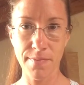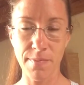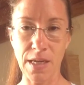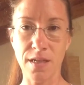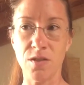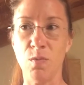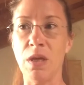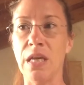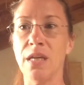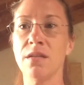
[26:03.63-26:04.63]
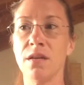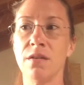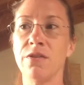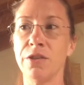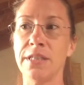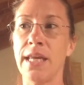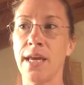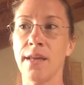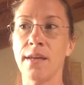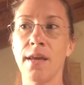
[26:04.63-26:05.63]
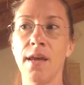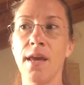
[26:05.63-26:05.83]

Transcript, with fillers: Because you begin to understand